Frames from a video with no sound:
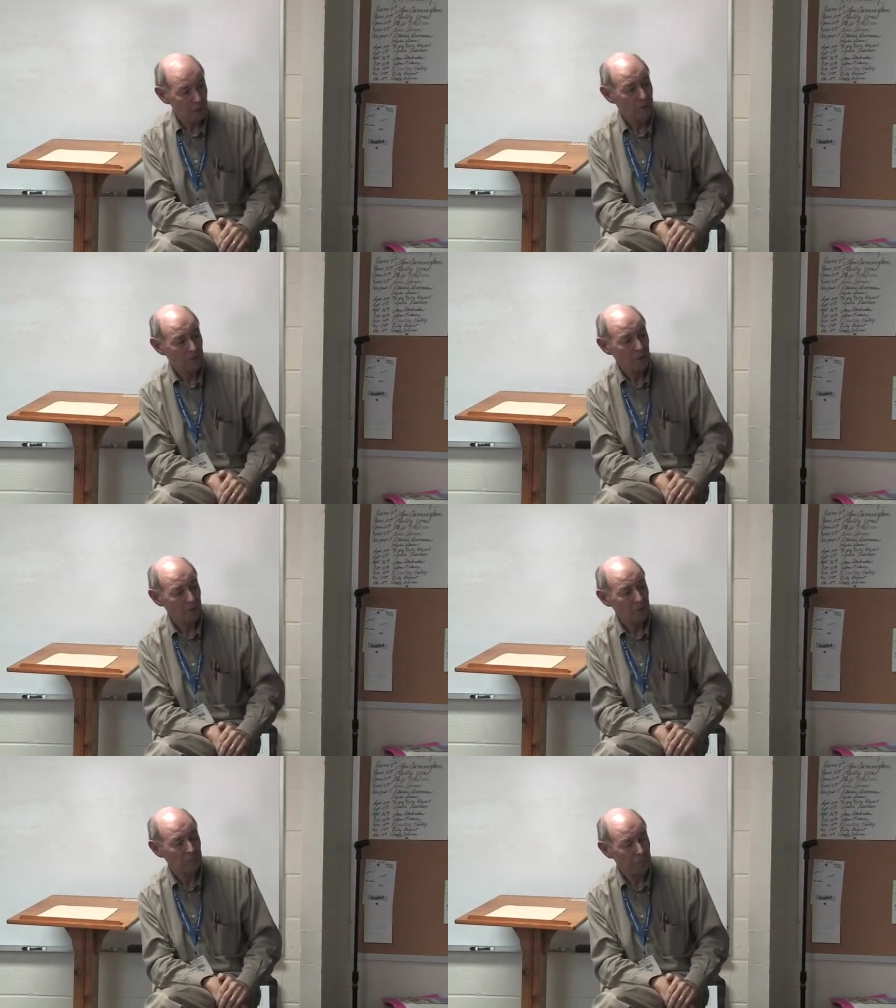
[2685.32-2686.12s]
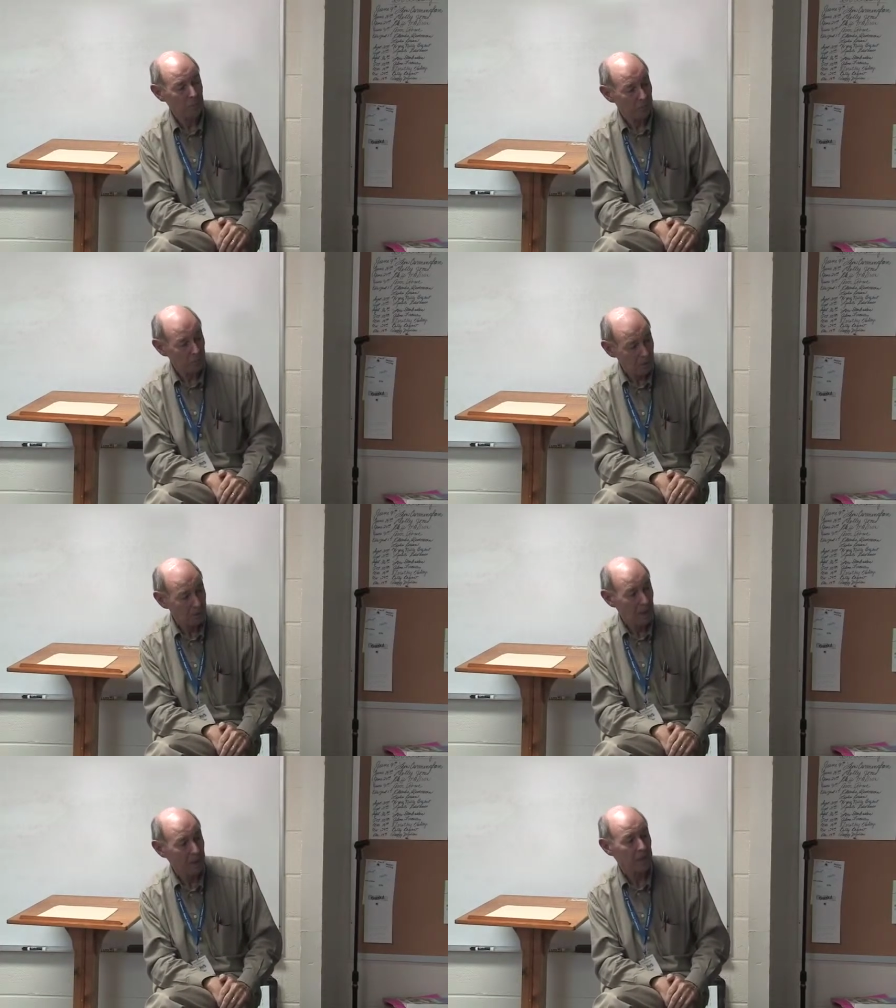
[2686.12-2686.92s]
think if you give people
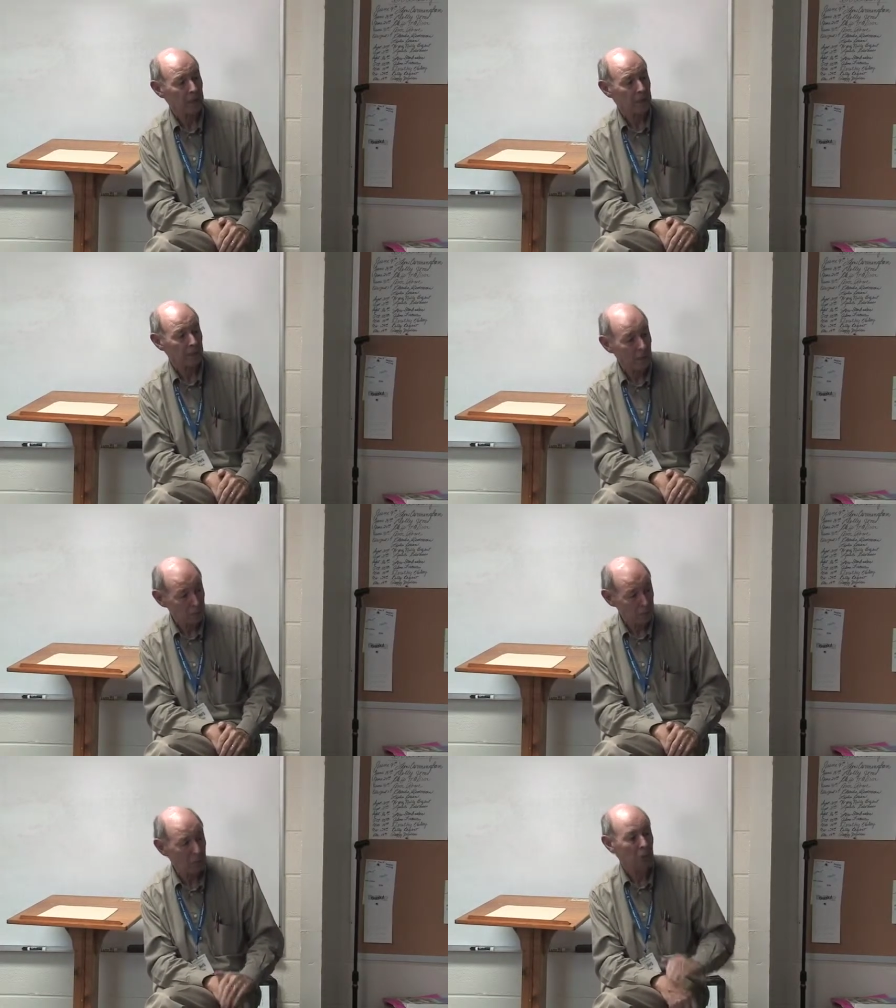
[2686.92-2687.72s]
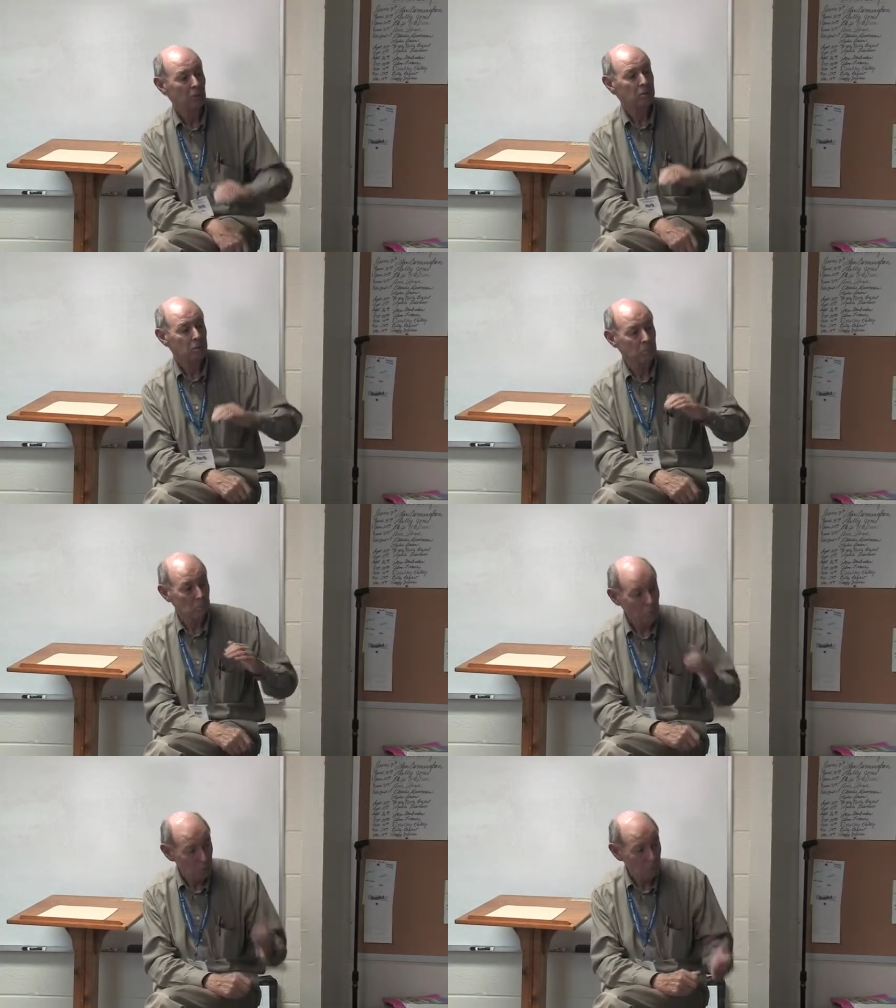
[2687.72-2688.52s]
feedback, that helps to
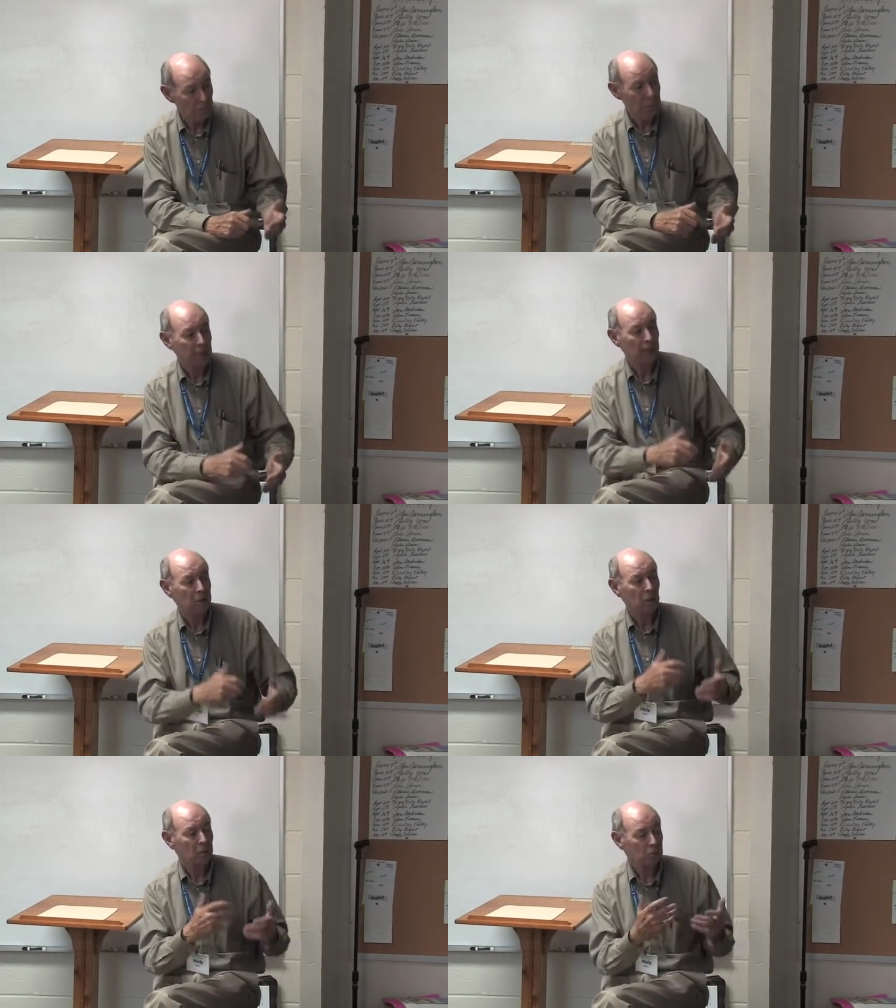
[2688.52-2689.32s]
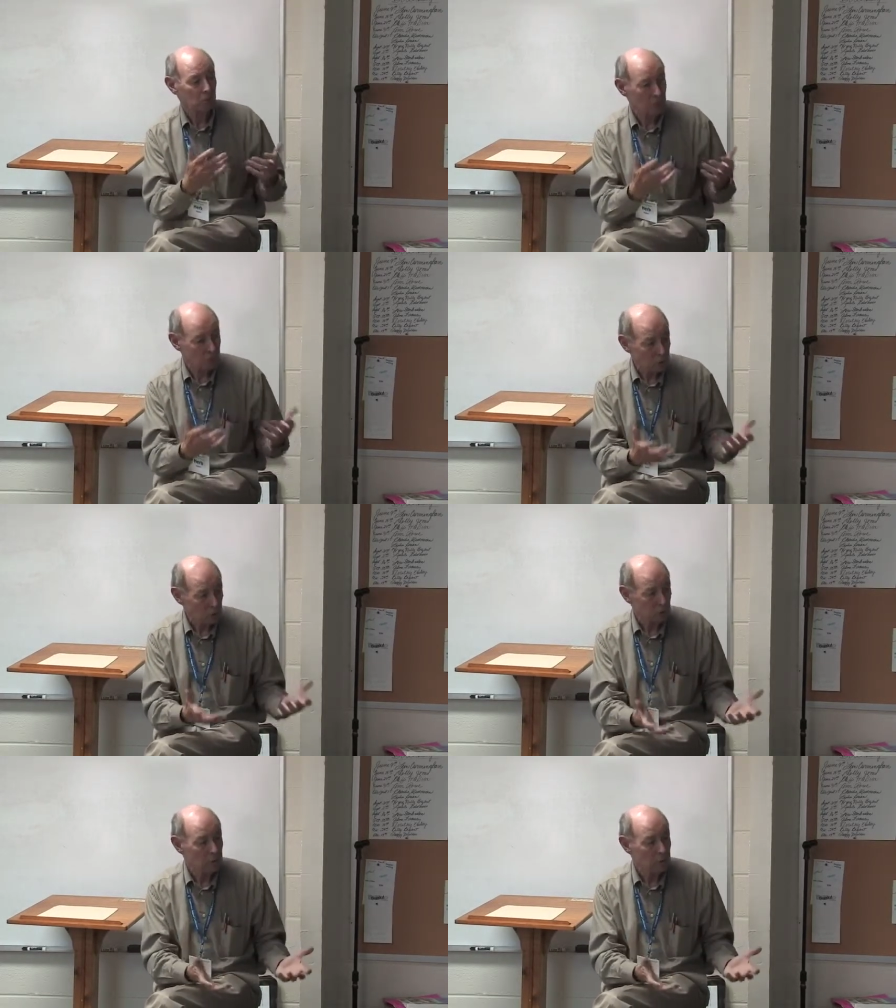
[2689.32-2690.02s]
move that towards